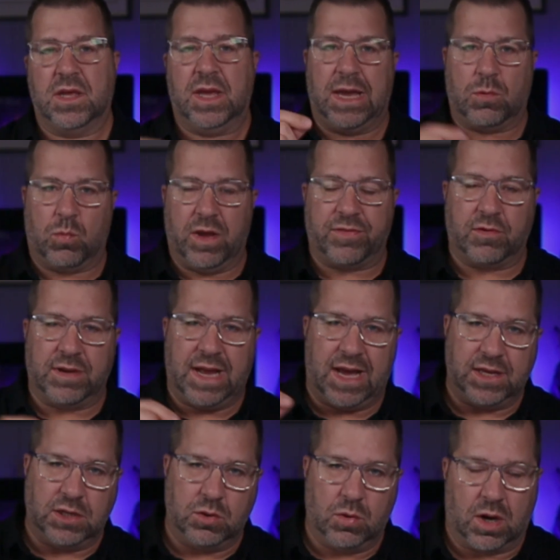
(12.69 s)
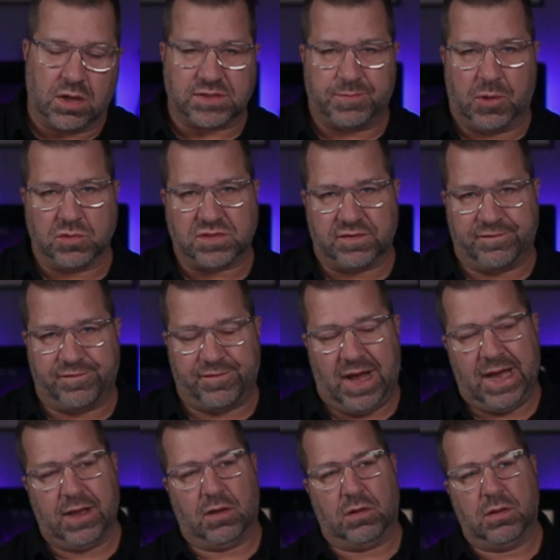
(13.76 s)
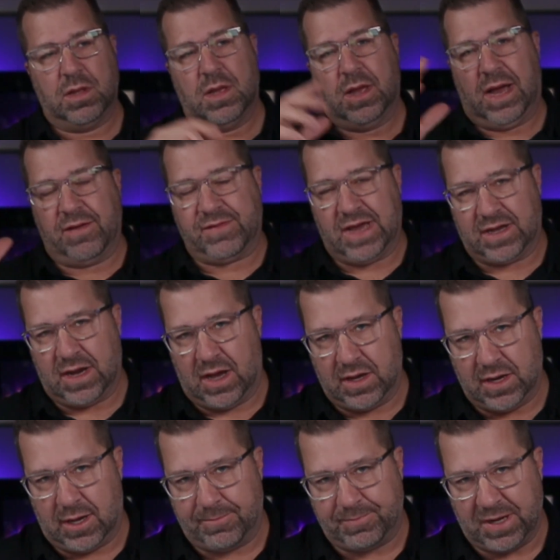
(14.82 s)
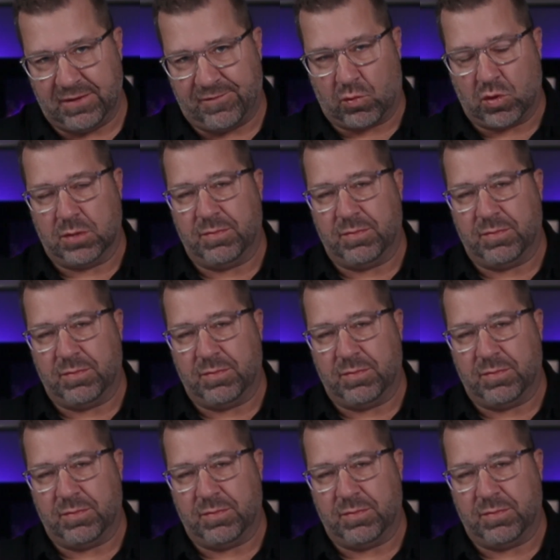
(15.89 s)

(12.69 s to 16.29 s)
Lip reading: and whether or not you are supposed to file, I've got an update for you.